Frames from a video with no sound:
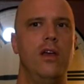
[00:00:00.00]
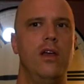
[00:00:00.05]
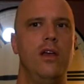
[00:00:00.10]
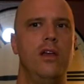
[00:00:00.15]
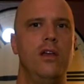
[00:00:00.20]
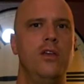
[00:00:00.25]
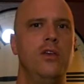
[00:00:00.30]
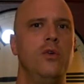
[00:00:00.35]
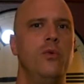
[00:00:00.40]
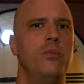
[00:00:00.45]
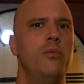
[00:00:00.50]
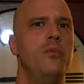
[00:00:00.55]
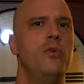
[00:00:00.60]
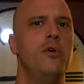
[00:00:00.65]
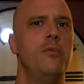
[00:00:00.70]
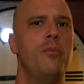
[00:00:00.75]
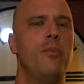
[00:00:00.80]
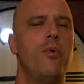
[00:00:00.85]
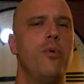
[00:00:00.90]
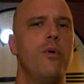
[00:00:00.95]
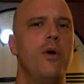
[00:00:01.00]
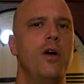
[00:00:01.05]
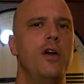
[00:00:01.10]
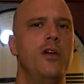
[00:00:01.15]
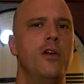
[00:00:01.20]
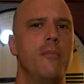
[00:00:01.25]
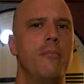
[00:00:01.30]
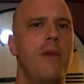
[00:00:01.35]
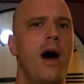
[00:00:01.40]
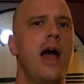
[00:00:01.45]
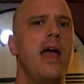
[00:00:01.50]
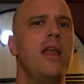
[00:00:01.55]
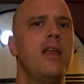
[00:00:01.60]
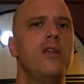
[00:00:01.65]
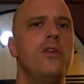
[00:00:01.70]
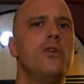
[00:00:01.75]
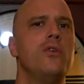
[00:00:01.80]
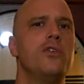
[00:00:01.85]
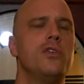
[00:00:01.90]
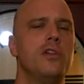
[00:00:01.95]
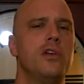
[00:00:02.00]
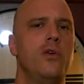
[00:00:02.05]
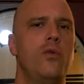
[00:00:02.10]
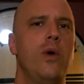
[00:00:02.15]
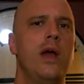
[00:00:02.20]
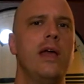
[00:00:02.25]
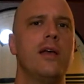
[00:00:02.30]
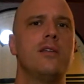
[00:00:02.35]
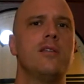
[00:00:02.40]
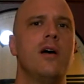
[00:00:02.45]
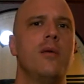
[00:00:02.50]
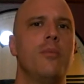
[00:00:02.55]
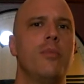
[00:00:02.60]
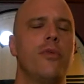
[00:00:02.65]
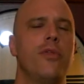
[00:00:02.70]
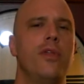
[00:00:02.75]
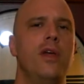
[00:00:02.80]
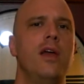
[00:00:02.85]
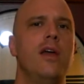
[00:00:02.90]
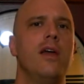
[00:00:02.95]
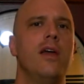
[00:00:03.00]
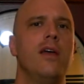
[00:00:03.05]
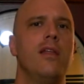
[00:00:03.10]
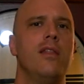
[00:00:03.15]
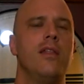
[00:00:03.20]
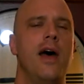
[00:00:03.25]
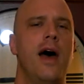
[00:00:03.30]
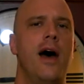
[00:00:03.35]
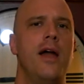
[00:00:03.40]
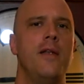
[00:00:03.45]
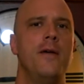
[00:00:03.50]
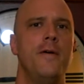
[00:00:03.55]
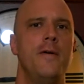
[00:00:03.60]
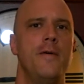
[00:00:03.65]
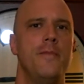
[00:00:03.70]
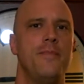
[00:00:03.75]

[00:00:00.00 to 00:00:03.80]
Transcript: your mind usually wakes up thinking that